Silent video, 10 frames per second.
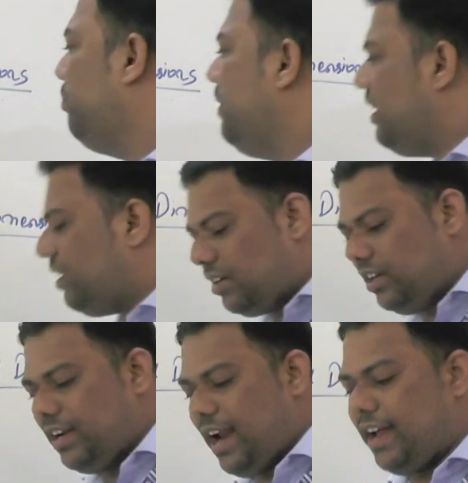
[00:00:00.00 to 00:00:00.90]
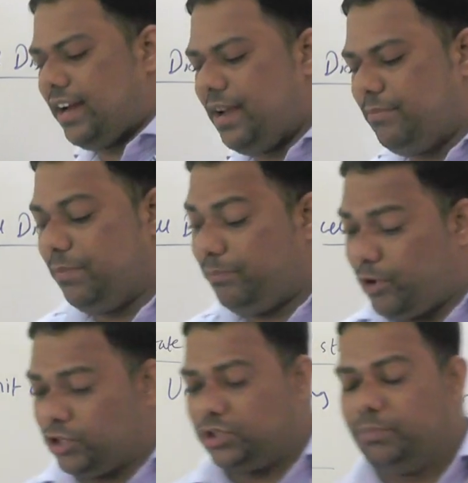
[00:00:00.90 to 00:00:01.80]
make T diagram if
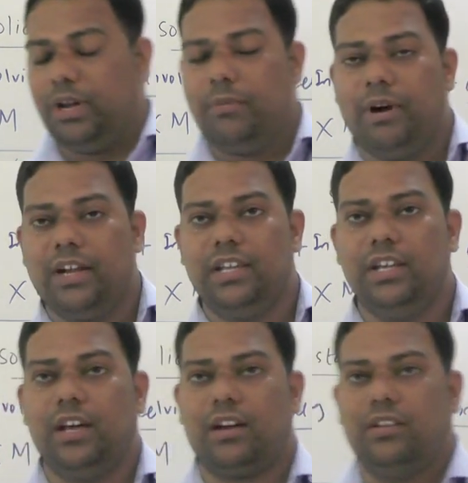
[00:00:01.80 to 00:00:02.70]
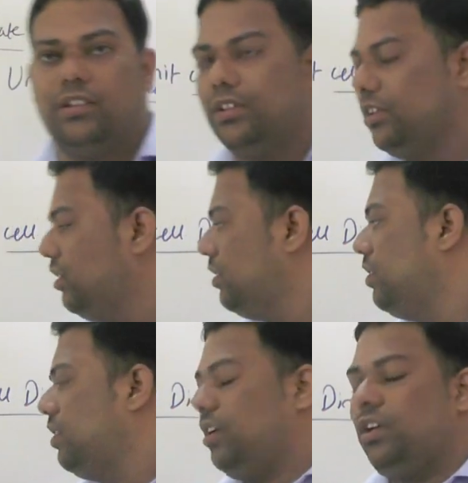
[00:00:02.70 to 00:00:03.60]
possible, but here
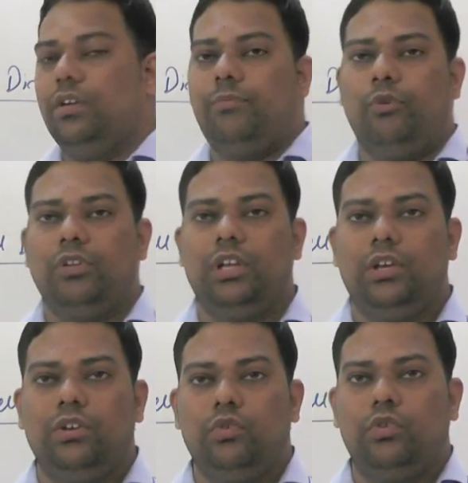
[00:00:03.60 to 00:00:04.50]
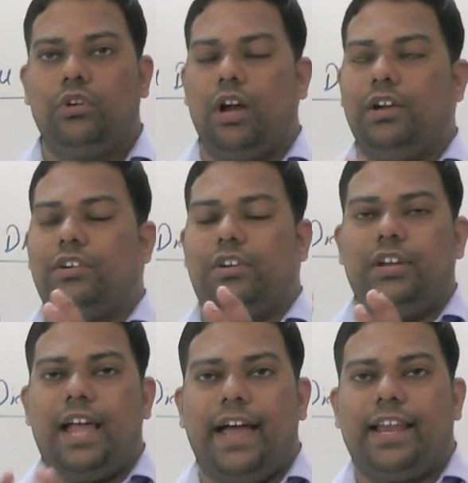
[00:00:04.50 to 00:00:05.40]
if only you done T
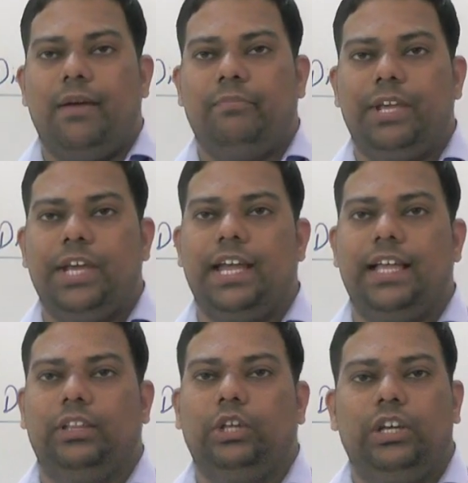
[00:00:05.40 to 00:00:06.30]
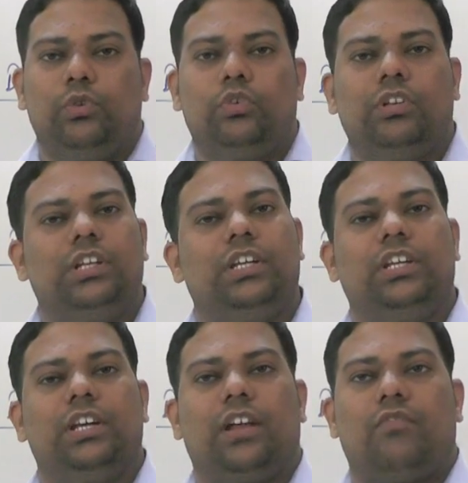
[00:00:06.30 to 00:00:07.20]
diagram, then and then only
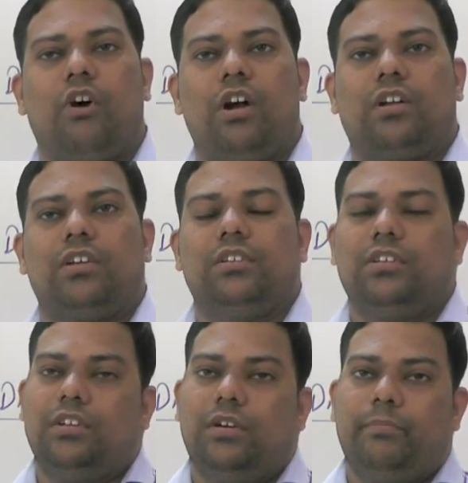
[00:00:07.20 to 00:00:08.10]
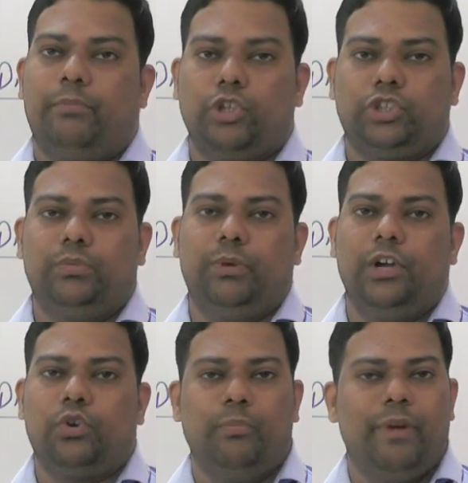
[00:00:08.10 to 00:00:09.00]
here what
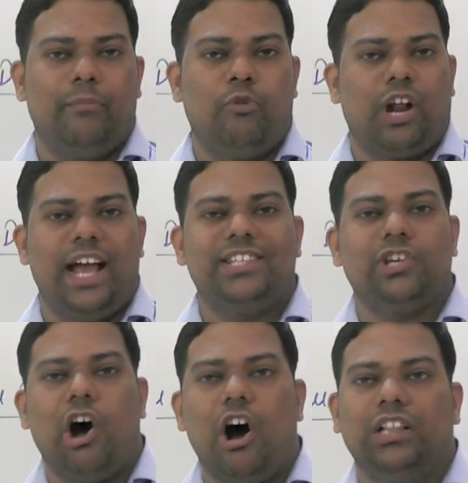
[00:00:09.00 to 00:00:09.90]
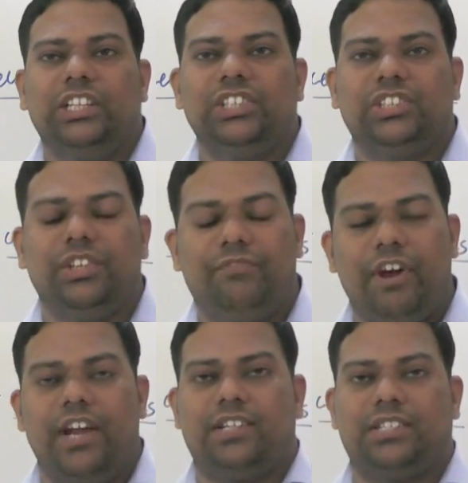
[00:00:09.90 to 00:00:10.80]
possible to memorize all these
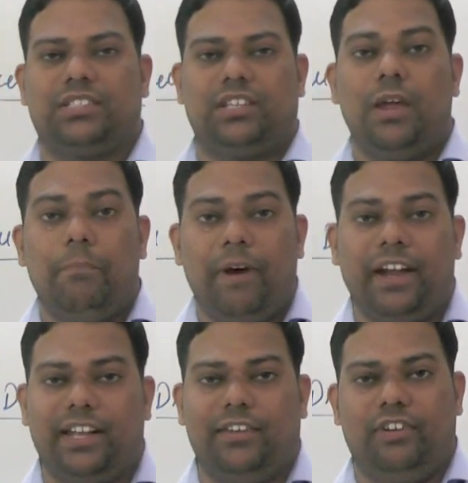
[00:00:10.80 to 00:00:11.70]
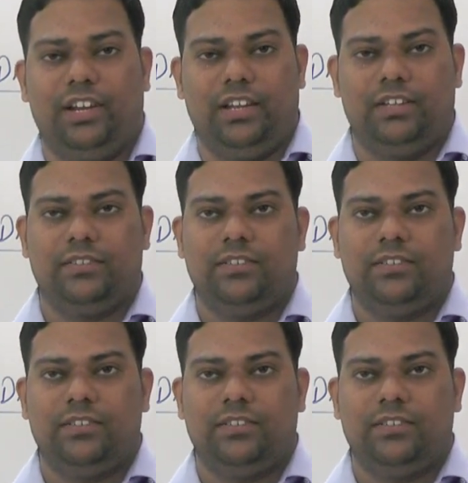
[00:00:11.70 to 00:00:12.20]
defects effectively.